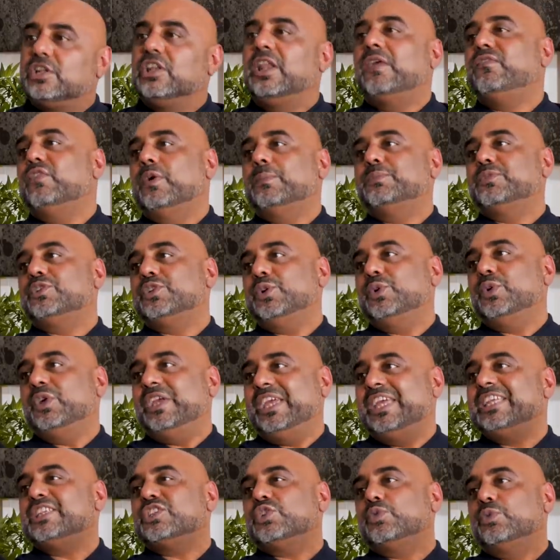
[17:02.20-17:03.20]
live up to
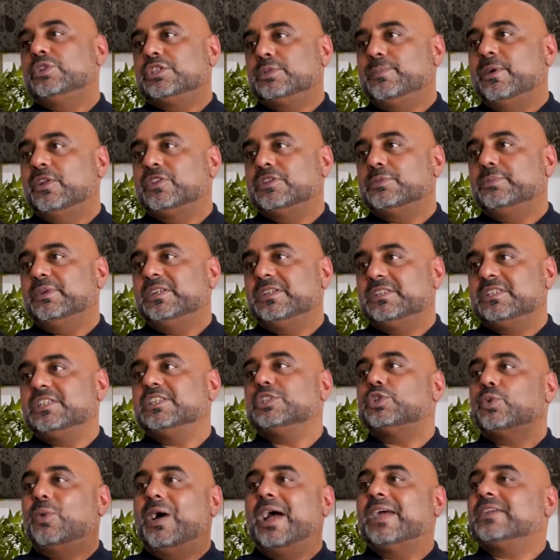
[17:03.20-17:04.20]
its responsibility
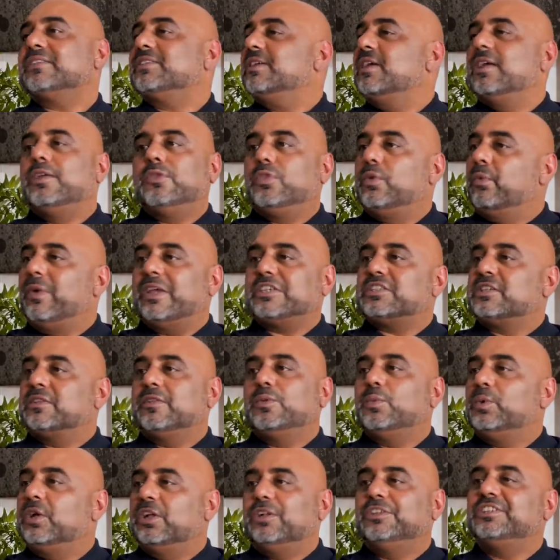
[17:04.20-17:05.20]
to act. The rest of
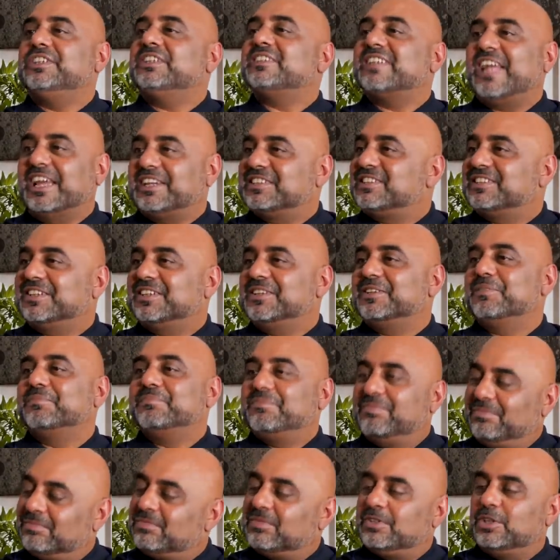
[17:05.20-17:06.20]
the world is acting.
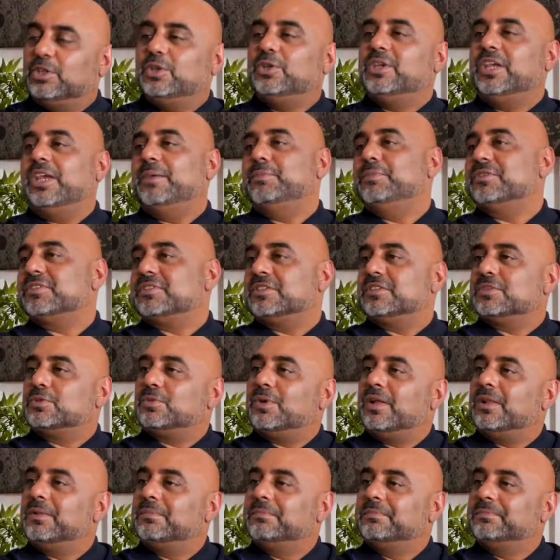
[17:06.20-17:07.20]
The U K must as
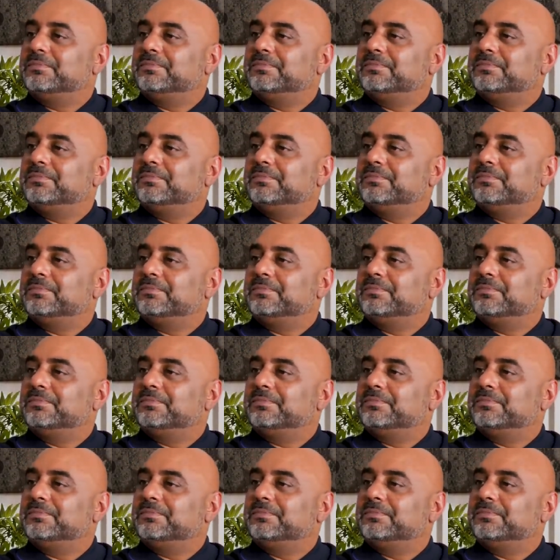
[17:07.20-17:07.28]
well.